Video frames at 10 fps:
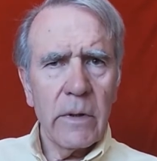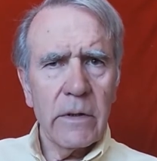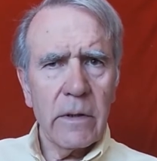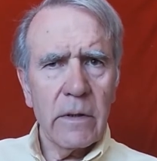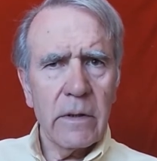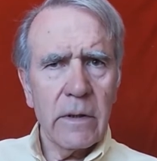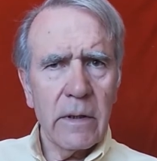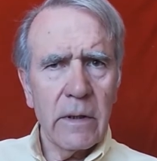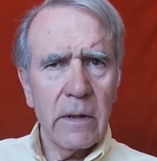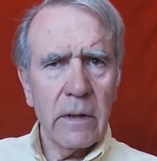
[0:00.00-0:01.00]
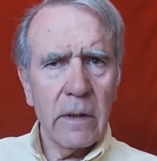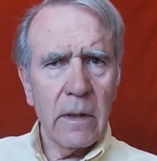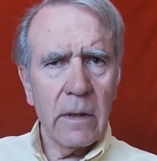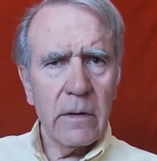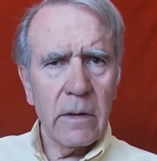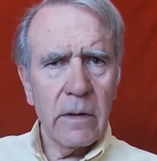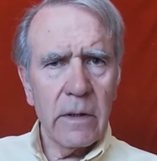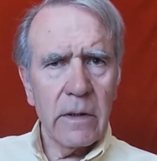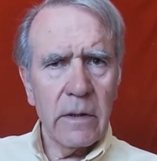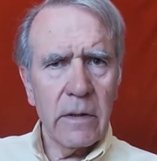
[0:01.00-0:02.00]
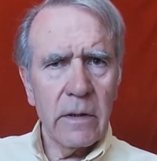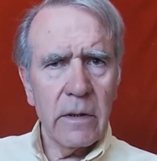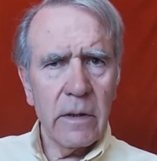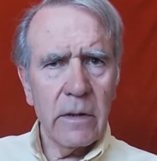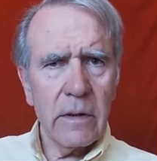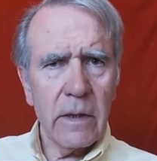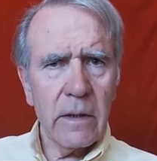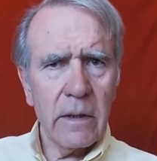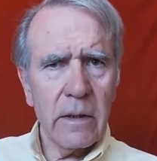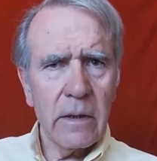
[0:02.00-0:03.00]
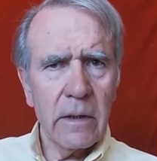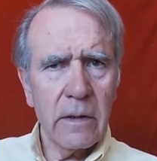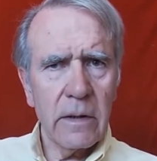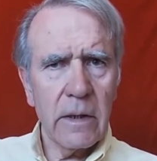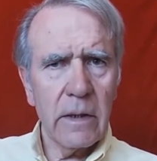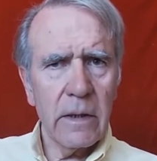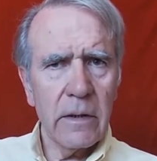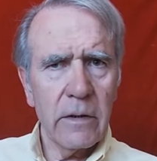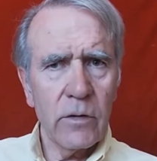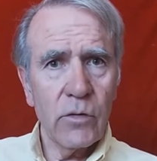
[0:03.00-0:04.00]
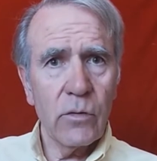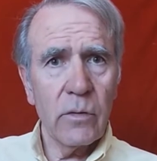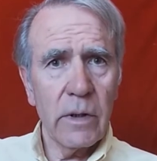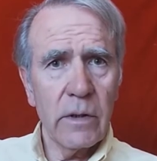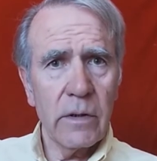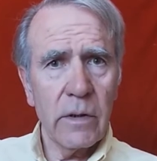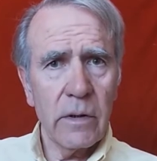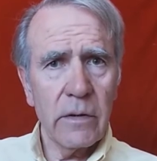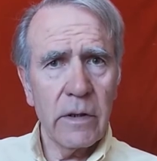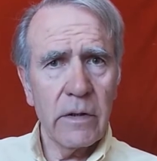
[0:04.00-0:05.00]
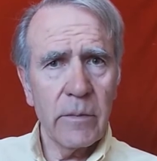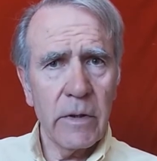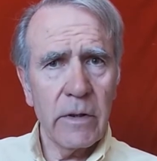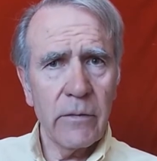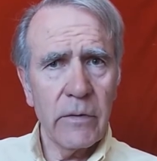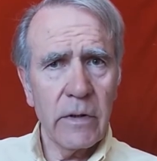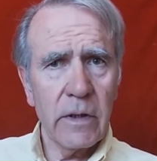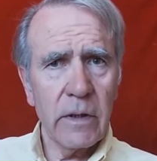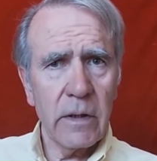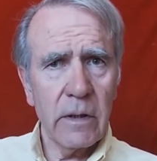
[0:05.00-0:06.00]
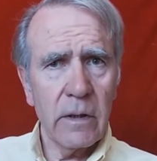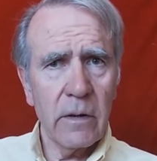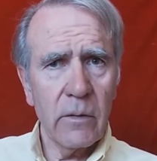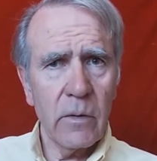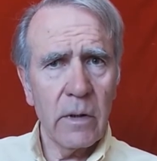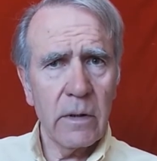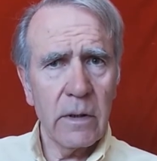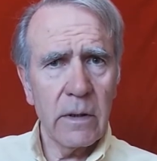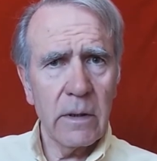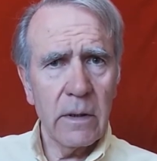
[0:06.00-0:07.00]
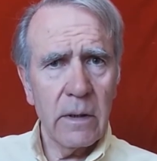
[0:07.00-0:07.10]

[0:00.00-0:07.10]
We thus see as a necessity that there is to enter this metaphysical world,